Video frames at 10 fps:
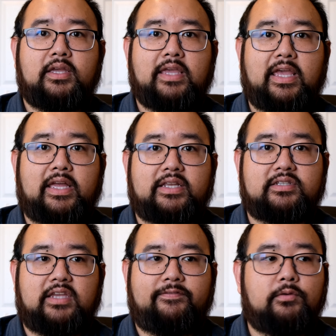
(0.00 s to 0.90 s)

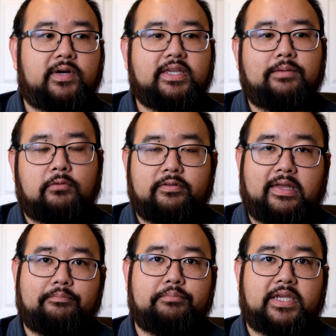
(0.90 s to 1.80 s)
And if you want to get more of
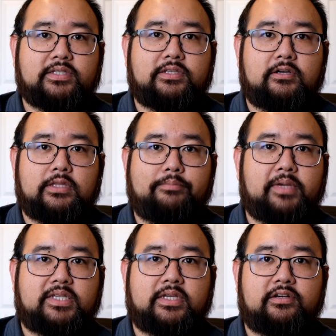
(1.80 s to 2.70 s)
that bass note, that
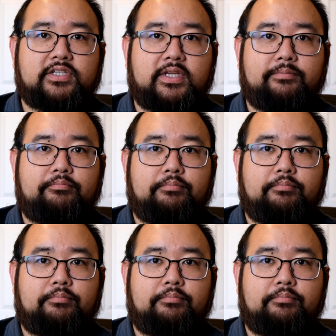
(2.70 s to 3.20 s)
bass energy,